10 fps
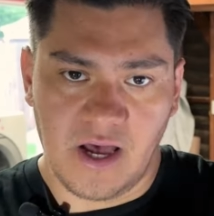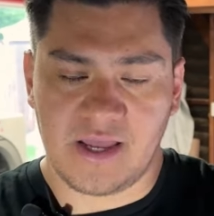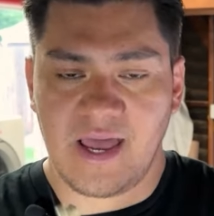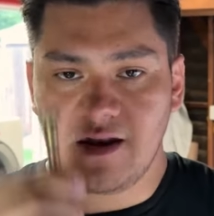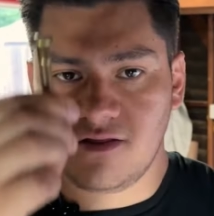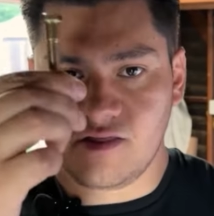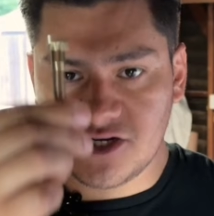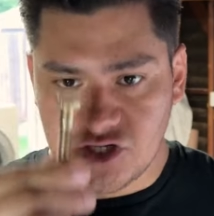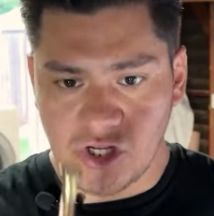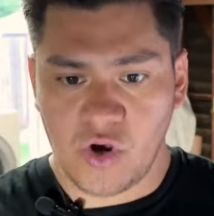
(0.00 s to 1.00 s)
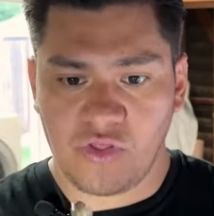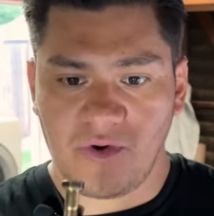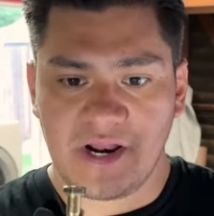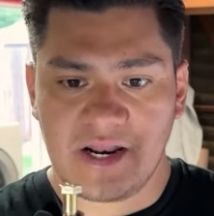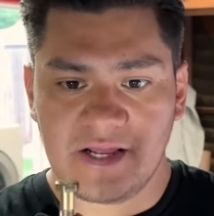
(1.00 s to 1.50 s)
Again, this should go
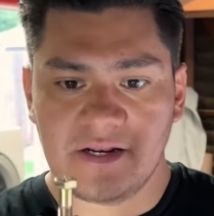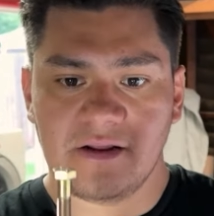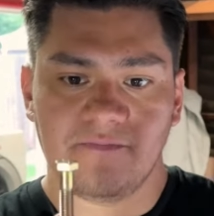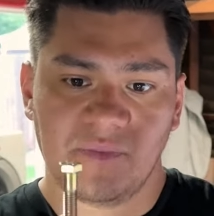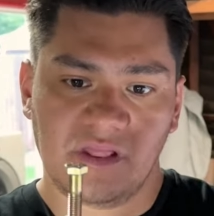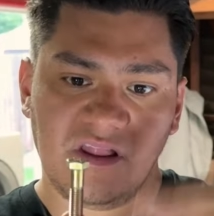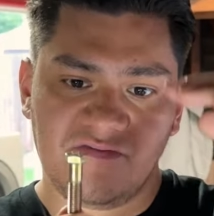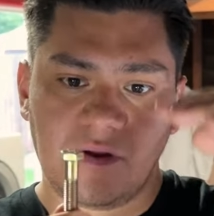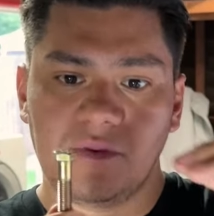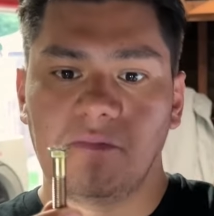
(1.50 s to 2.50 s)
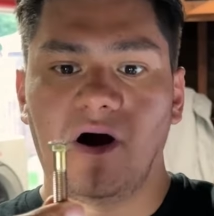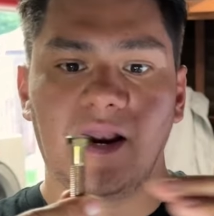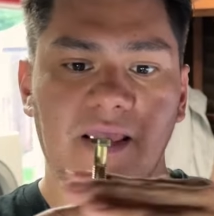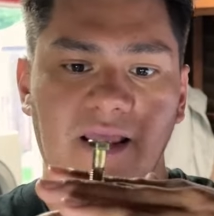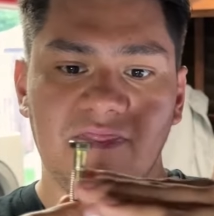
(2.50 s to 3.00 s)
threaded in, lift up the
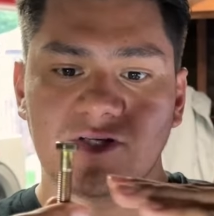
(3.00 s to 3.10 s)
body,